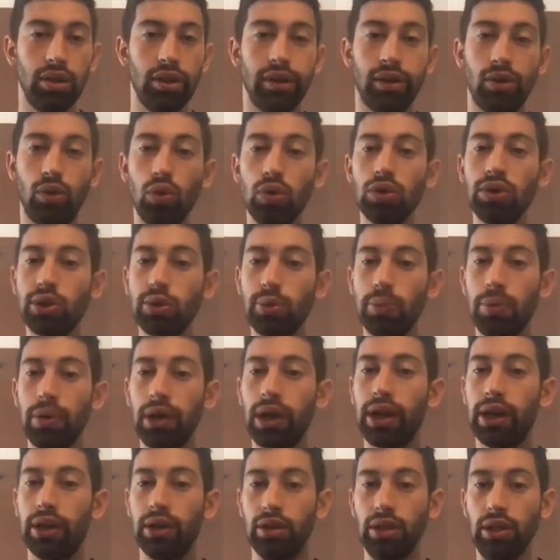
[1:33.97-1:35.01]
a good
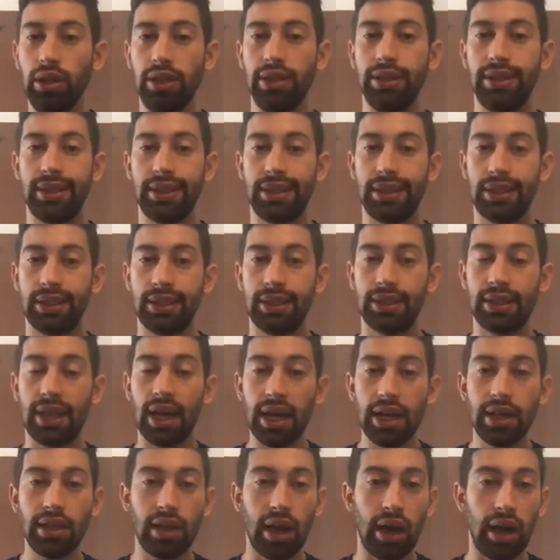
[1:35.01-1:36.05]
supplier
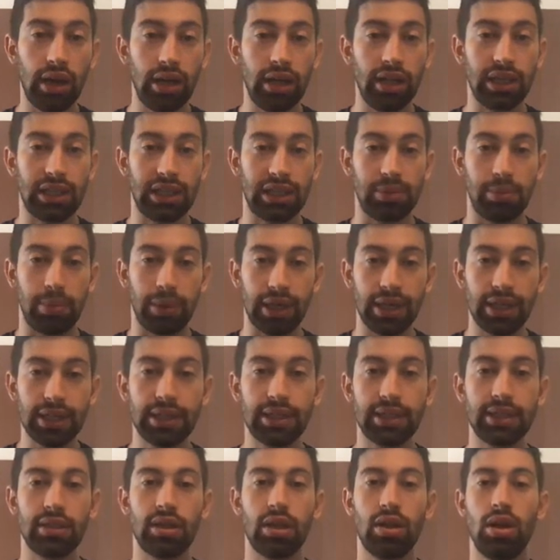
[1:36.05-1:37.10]
inside
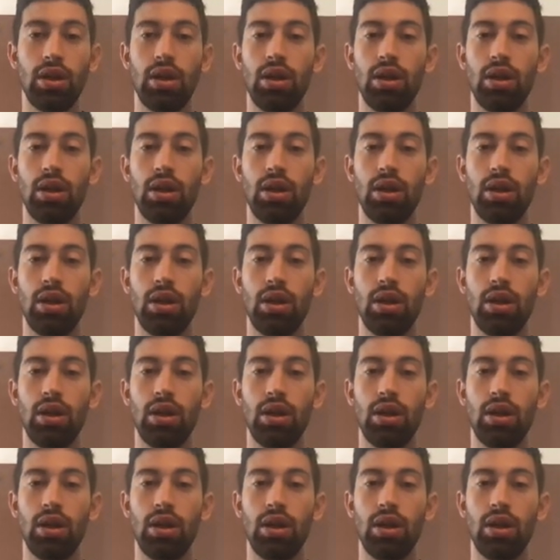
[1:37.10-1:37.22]
AliExpress,